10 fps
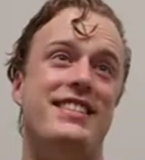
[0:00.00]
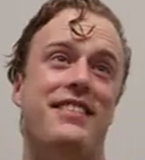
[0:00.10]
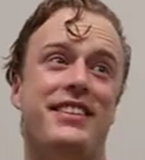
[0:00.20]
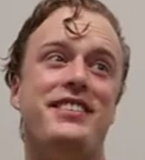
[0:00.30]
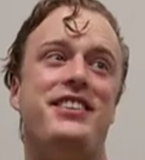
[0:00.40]

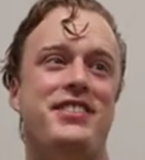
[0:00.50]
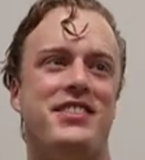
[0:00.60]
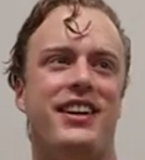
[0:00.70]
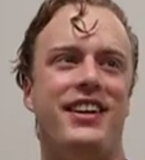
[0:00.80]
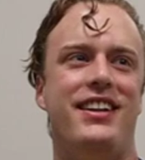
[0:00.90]
definitely changed
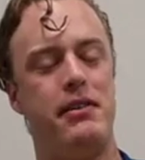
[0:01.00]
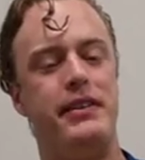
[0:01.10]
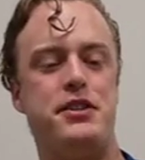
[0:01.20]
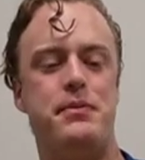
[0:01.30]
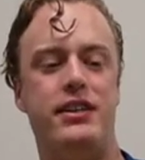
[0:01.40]
a lot. My
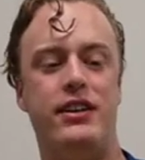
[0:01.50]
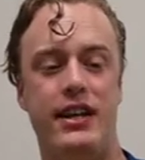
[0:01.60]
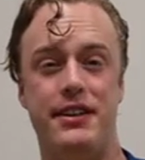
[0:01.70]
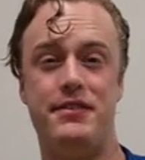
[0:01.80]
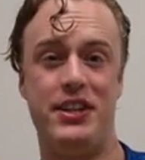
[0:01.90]
freshman year,
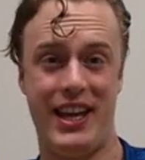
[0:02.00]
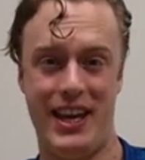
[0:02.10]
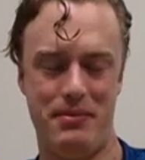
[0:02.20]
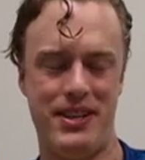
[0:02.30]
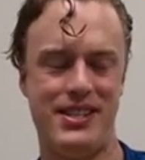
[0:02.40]
I lived on
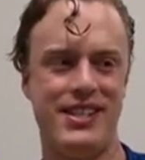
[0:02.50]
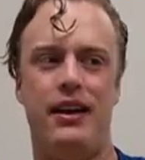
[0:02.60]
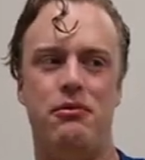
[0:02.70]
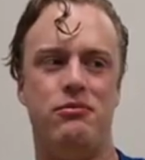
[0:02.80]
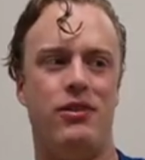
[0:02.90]
campus.
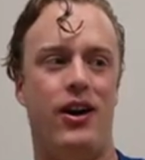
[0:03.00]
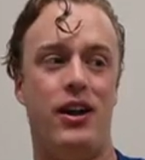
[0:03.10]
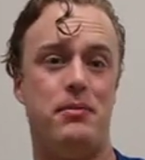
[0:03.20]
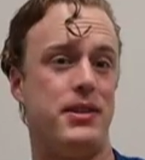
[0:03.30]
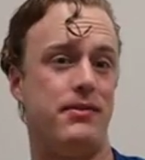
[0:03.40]
I
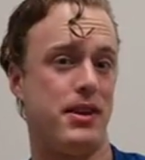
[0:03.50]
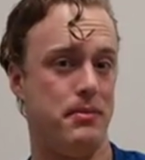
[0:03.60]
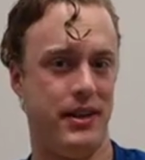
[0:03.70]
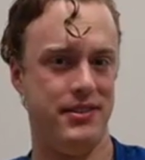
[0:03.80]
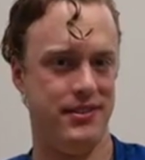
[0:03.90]
100%
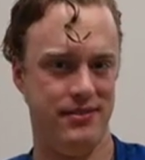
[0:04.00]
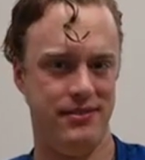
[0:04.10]
recommend.